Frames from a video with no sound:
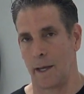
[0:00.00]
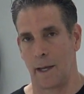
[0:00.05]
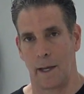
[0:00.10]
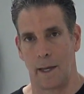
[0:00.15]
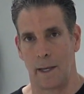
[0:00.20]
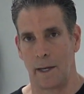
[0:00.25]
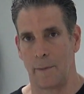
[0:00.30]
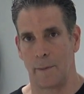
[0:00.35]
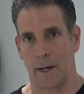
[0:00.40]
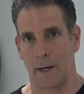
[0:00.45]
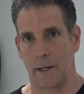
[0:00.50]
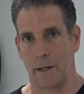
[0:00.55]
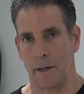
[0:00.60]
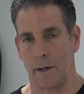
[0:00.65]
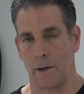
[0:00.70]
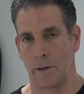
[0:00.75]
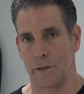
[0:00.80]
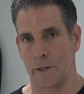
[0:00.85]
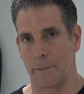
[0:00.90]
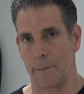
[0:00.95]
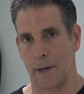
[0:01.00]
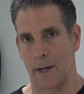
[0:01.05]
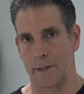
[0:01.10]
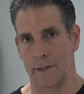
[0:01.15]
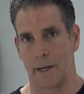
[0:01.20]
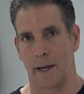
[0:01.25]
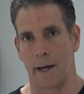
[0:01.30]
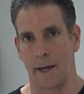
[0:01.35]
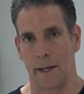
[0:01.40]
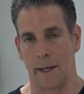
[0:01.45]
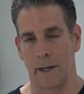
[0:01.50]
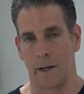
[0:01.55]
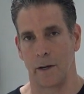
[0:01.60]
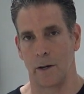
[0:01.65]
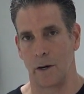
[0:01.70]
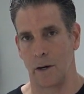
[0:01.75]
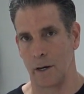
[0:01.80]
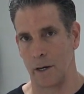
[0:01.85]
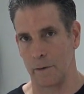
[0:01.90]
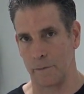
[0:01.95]
Anybody knows that buys a high-end
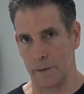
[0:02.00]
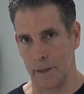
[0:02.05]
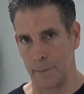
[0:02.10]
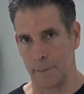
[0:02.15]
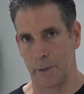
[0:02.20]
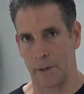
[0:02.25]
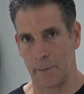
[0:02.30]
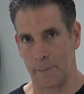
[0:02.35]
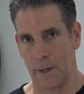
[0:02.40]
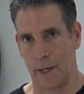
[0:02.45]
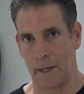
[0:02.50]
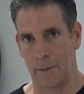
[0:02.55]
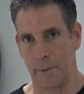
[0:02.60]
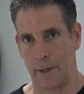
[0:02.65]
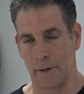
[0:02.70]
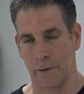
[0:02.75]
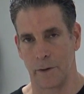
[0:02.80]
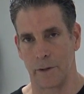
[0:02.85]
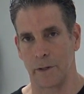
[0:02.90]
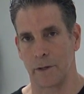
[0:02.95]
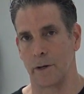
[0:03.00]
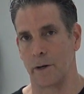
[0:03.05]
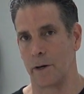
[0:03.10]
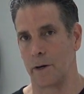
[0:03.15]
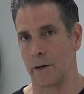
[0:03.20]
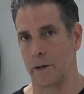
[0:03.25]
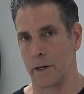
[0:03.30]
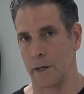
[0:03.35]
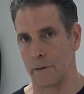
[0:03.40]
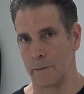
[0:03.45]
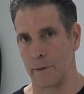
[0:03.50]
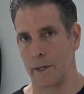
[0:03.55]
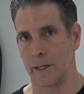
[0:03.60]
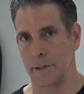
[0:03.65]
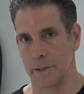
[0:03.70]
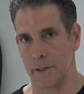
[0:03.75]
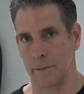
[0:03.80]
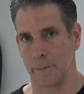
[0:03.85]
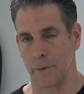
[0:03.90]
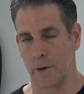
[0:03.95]
car, if they put a paint meter on the car and it reads
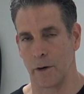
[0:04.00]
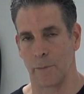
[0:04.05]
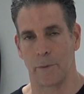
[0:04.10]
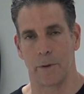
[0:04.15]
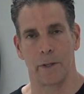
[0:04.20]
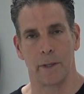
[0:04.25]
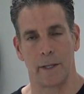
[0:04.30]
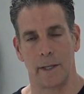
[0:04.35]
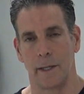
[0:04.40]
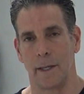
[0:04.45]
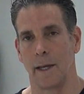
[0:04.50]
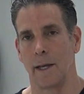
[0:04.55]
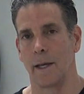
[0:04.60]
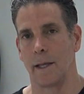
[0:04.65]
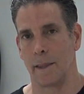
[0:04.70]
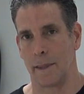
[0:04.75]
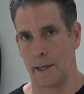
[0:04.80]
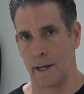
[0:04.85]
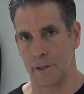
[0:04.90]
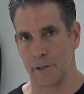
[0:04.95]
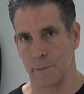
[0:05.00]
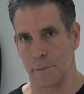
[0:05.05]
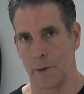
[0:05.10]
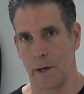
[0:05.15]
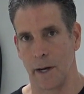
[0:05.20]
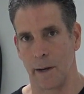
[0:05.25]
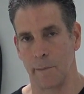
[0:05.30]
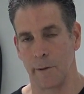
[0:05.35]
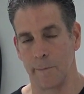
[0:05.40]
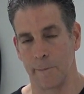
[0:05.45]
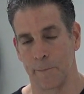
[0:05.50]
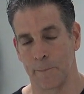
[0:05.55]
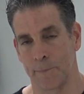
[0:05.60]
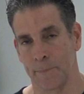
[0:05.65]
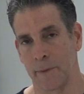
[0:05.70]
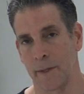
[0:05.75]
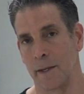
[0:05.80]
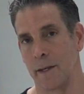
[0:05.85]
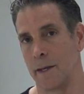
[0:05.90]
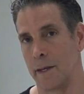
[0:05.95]
inappropriately, that's a problem.
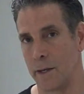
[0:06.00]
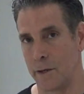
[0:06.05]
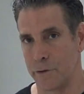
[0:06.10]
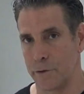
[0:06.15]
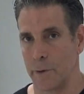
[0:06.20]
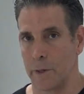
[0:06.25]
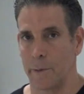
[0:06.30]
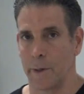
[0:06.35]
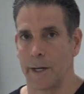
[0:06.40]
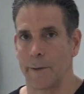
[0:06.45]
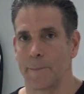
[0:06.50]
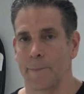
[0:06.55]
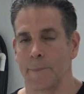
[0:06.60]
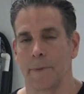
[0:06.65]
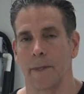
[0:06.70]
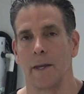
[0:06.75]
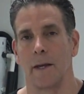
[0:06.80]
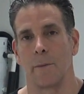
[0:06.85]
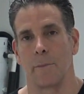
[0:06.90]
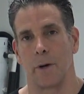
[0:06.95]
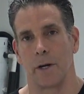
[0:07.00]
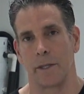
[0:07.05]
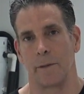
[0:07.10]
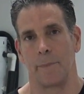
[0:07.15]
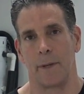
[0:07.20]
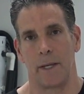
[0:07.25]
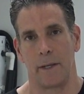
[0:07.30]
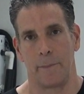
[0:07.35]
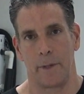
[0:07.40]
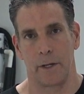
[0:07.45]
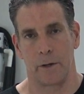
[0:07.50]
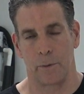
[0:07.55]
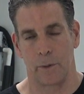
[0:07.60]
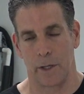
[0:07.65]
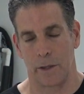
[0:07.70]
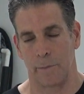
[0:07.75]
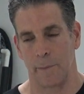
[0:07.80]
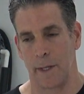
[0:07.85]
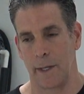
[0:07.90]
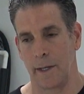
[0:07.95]
So anyway, brought the paint meter
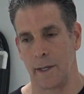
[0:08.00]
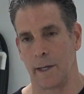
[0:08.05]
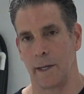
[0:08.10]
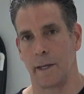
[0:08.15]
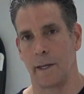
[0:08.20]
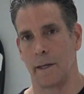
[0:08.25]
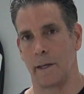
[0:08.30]
with me,